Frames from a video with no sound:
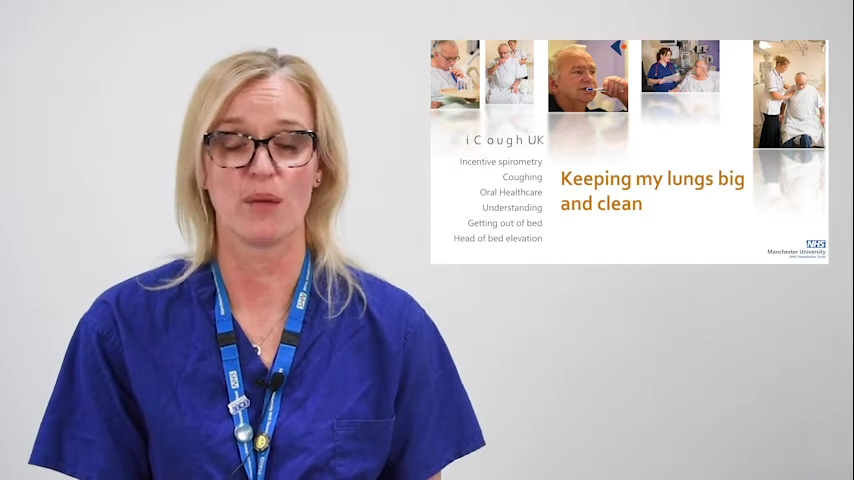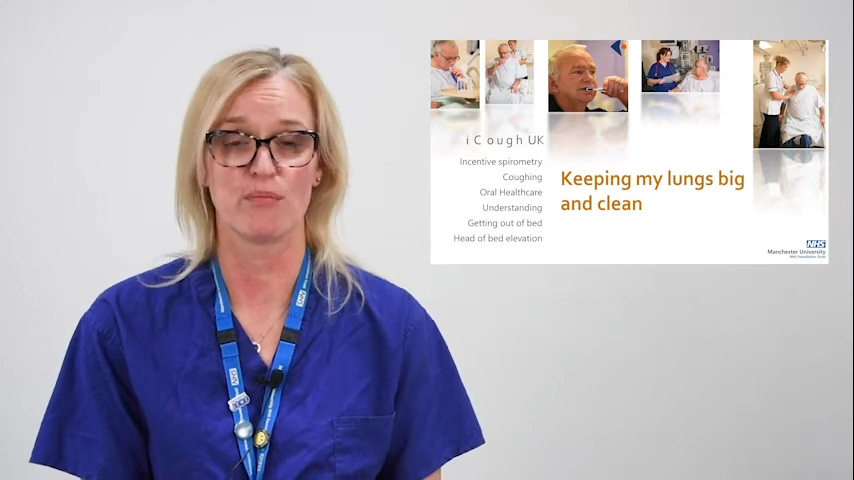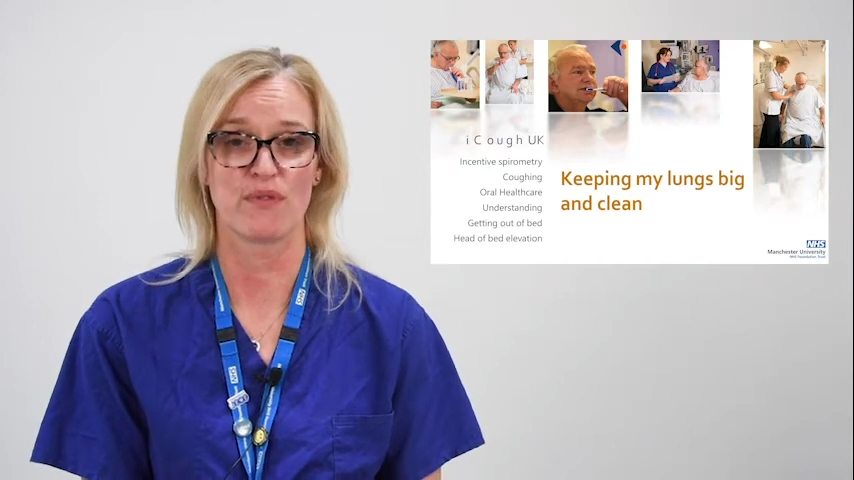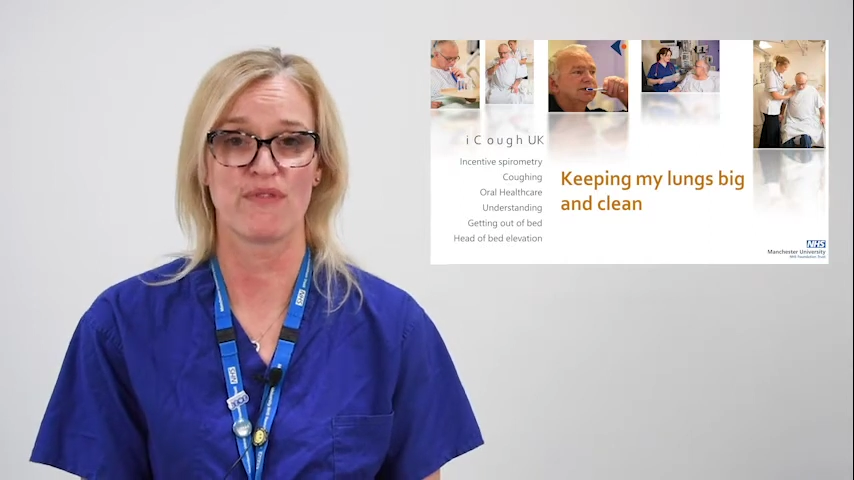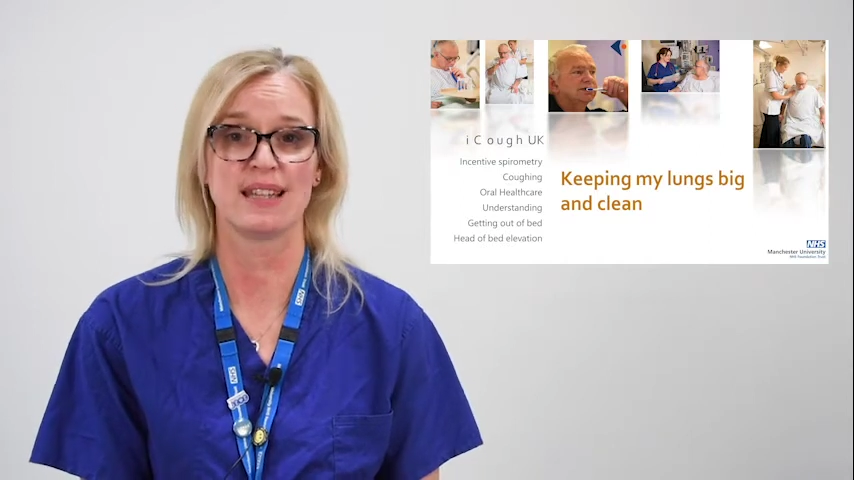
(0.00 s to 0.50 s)
and
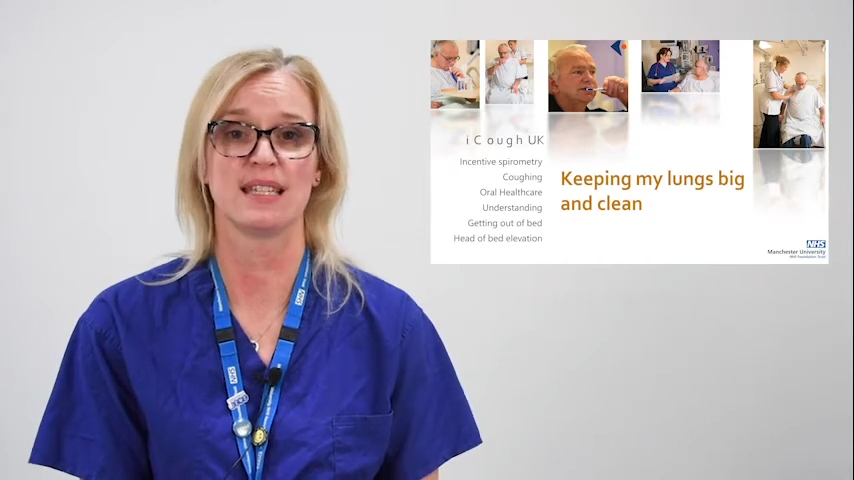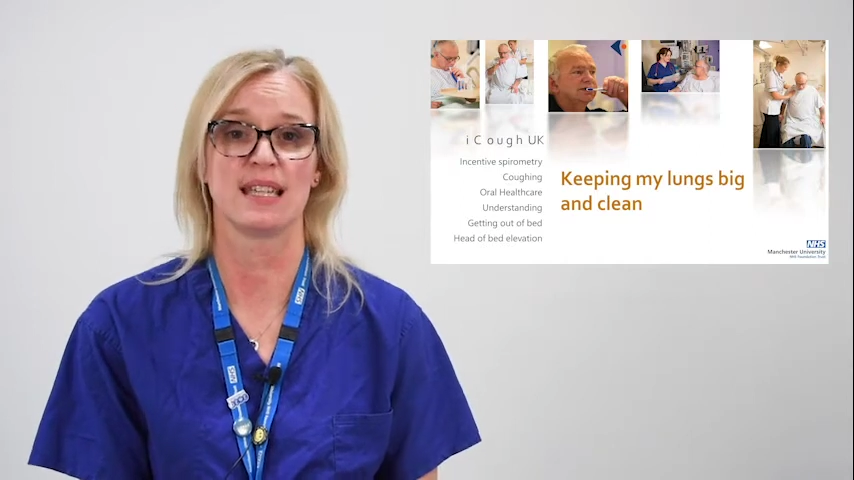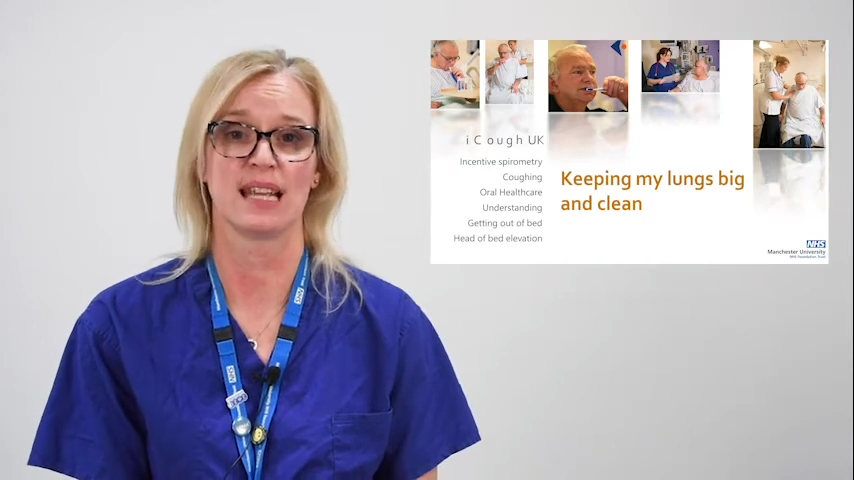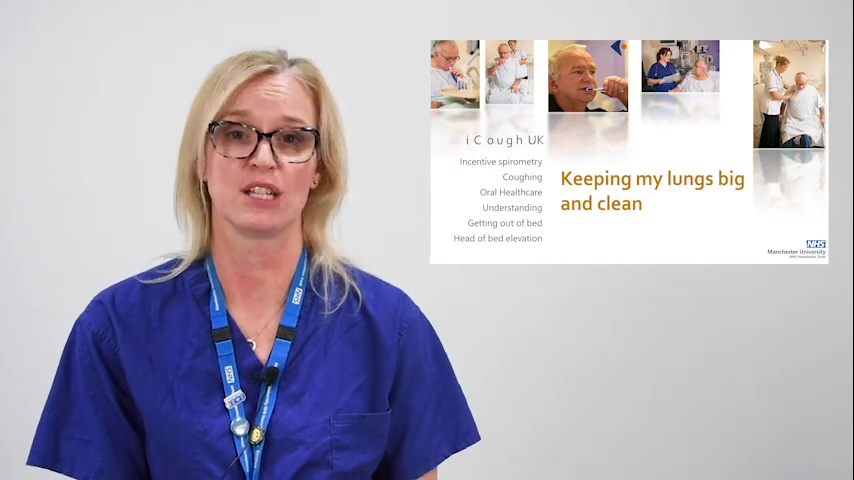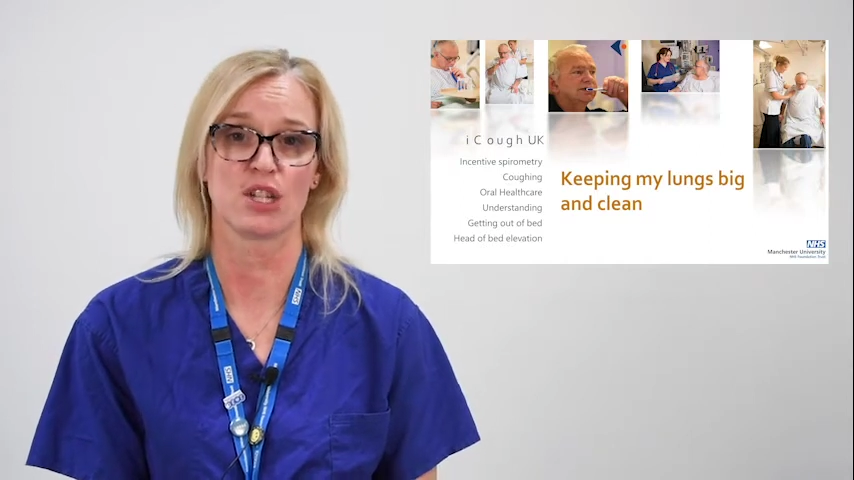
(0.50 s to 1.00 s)

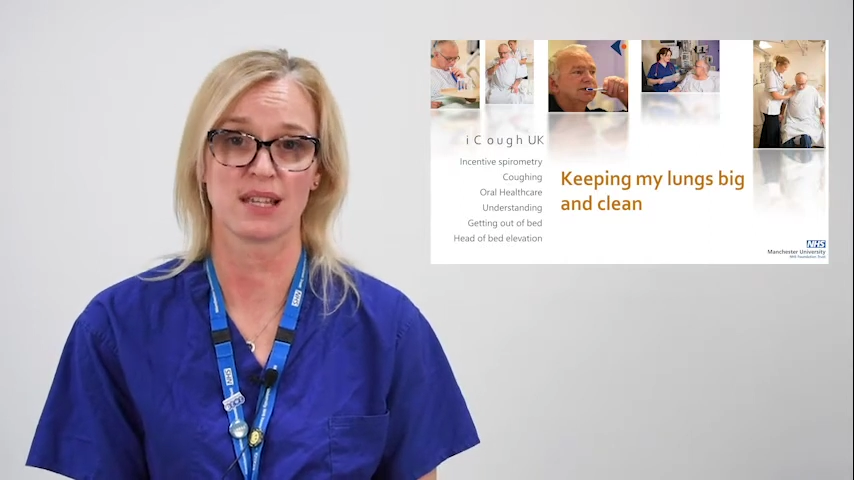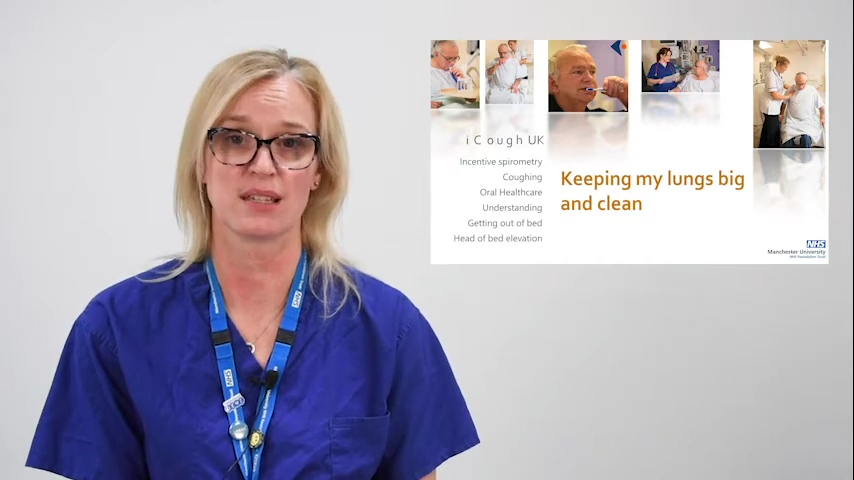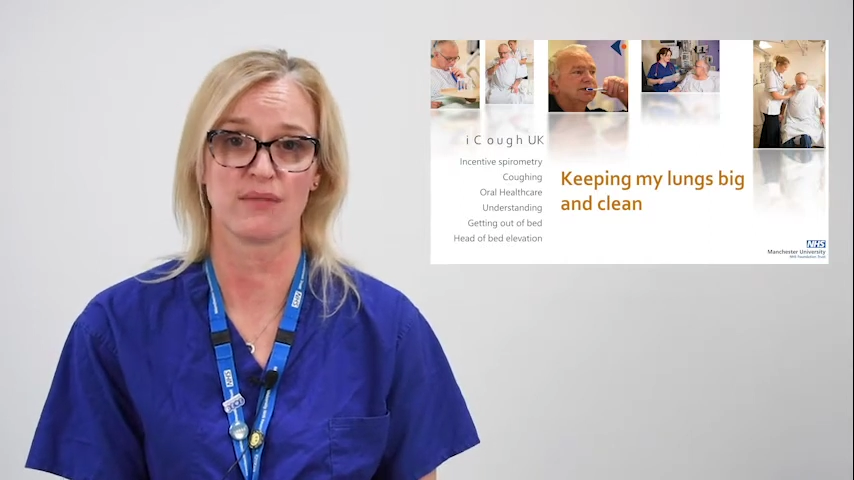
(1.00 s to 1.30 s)
preventing chest